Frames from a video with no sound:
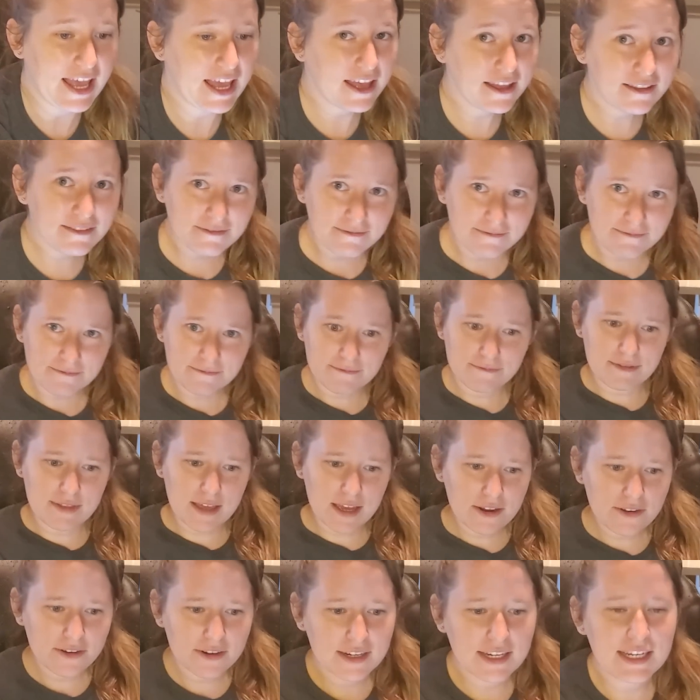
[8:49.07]
And
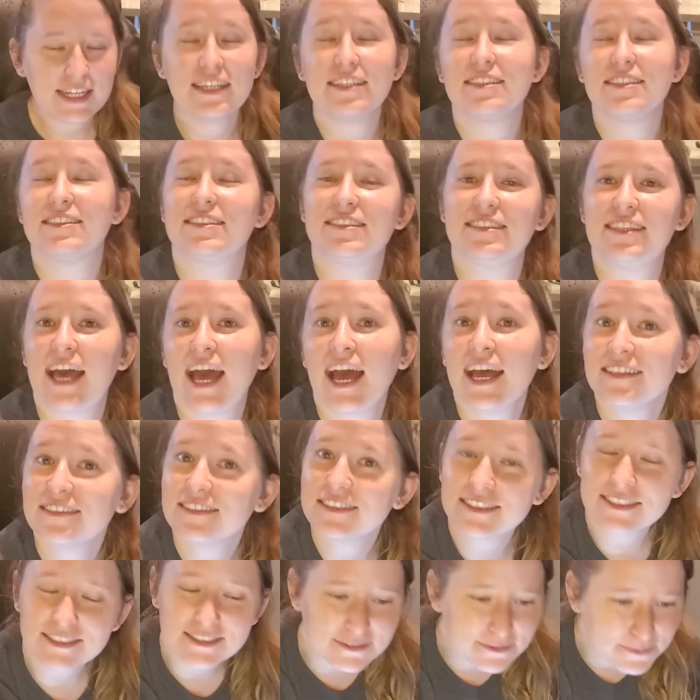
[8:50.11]
there it is.
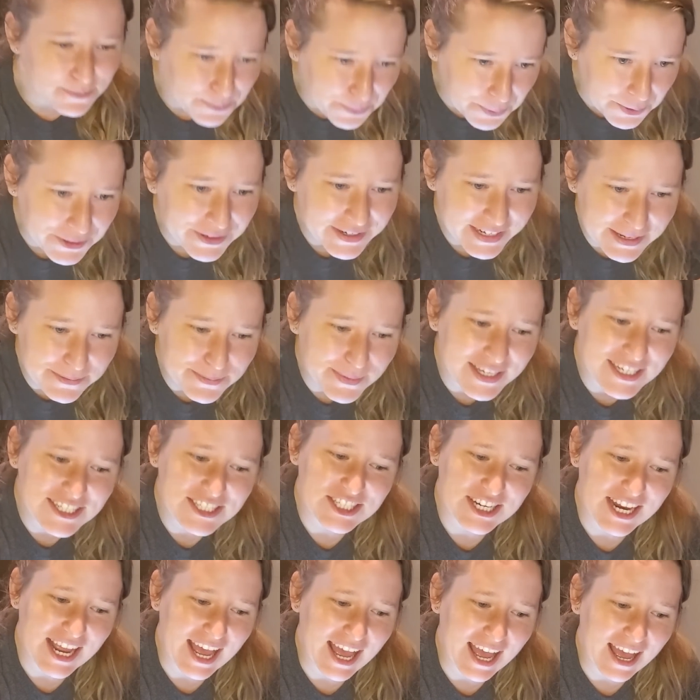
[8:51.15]
That's pretty much
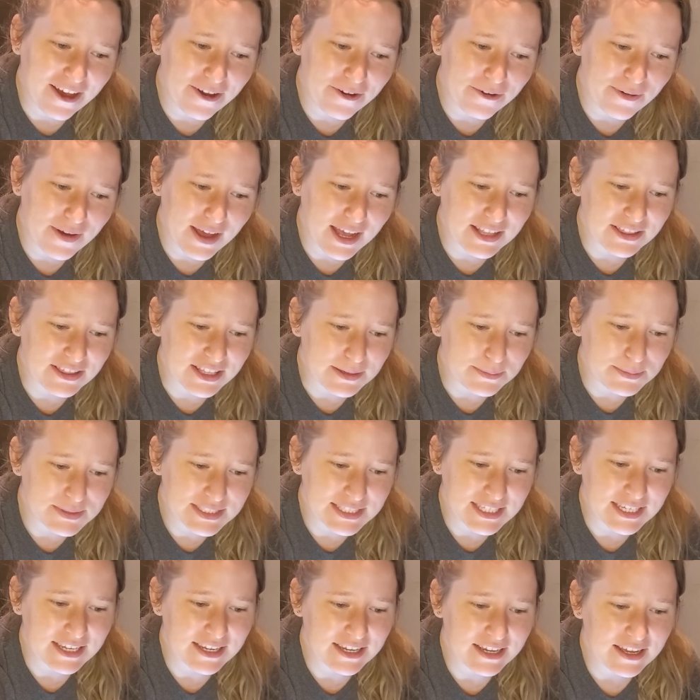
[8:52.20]
how I lip
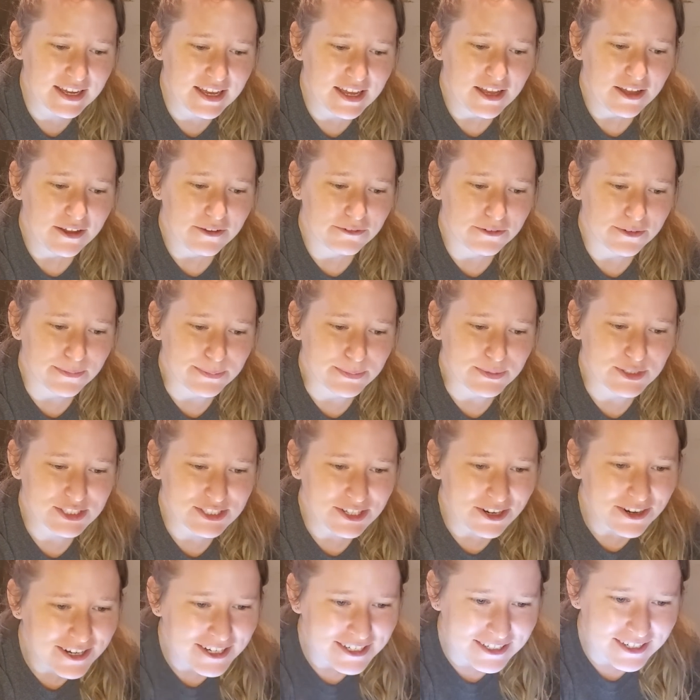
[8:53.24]
sync from
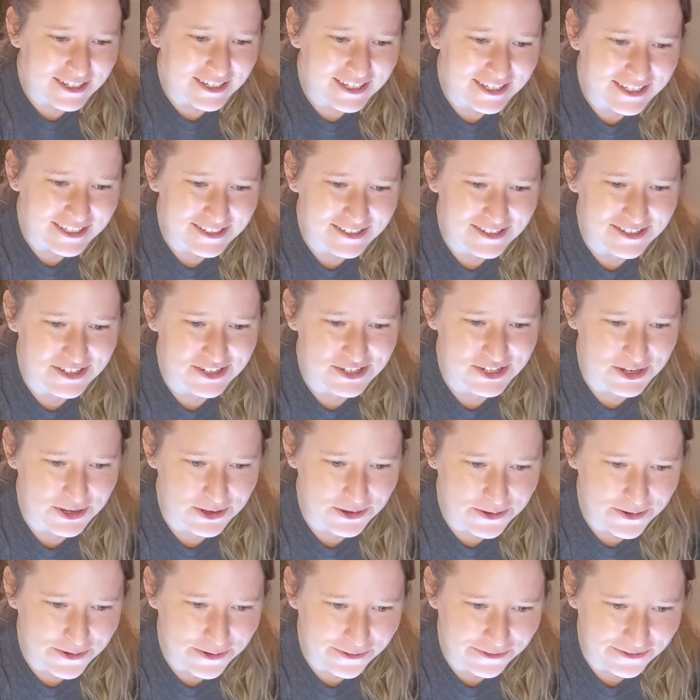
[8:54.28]
start
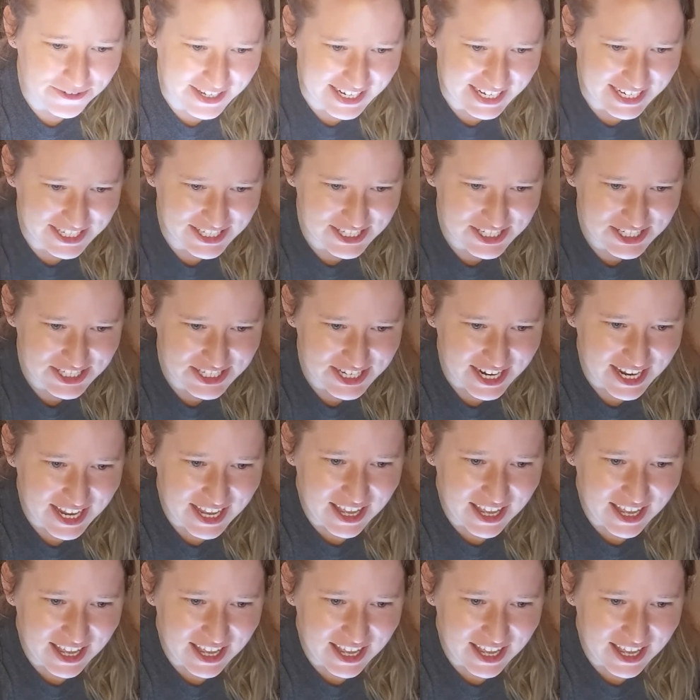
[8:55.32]
to finish.